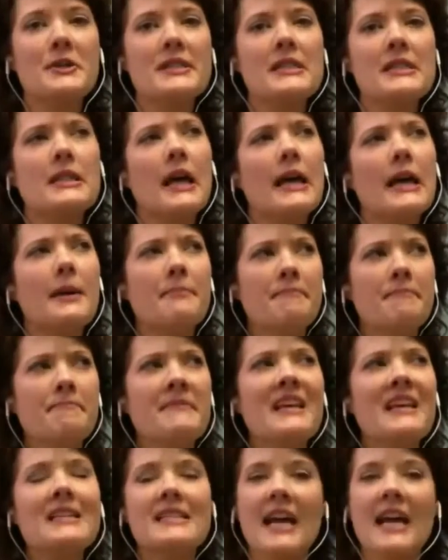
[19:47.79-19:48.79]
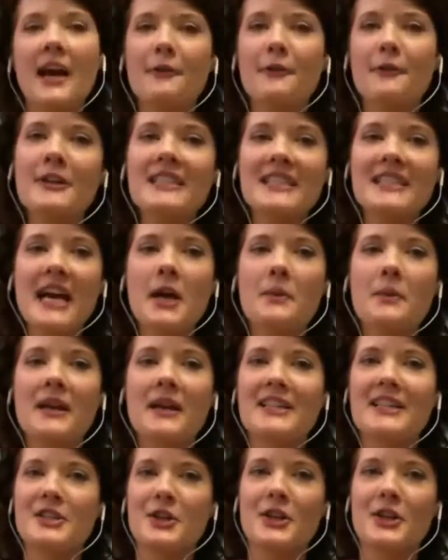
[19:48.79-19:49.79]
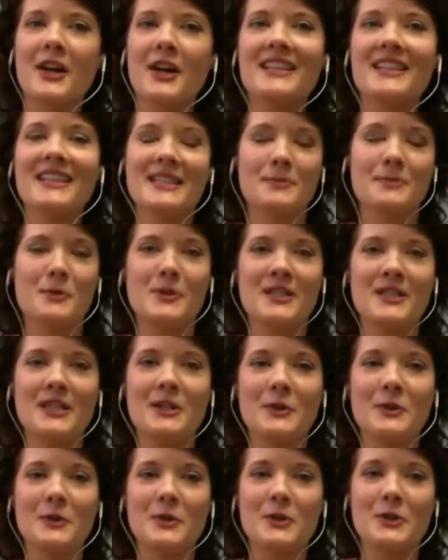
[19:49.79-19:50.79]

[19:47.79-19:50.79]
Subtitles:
like, it's every day when I turn onto this particular